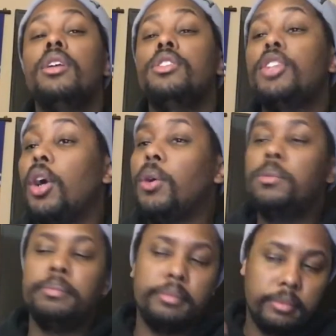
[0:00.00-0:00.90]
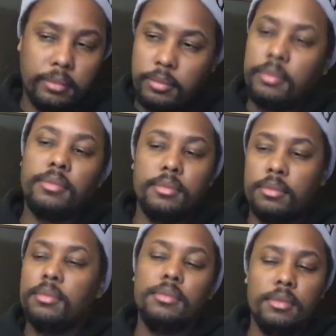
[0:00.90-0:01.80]
So
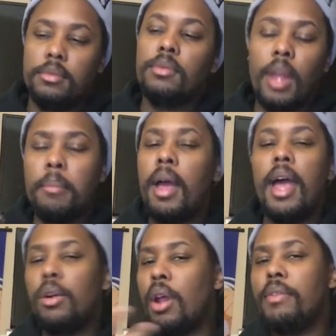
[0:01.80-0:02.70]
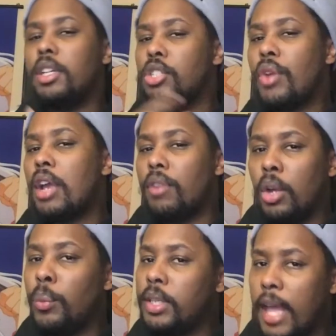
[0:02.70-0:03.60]
I don't have a good track
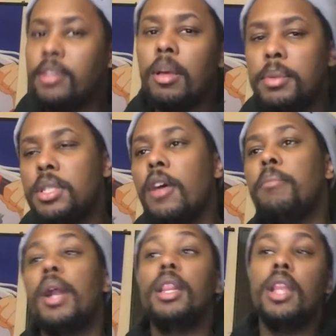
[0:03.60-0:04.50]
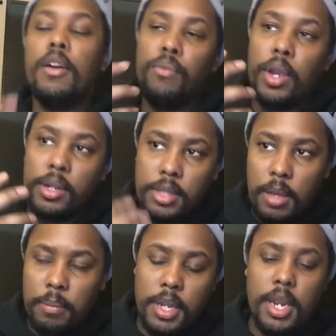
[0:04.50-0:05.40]
record with that type of stuff, but I love records
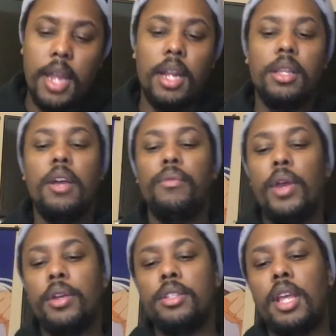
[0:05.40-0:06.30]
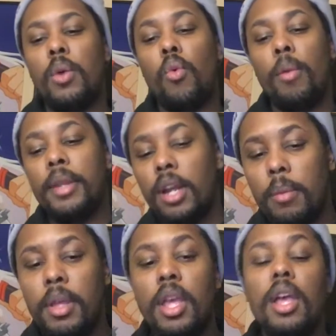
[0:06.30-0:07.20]
like Midnight. I love records like Warm It Up.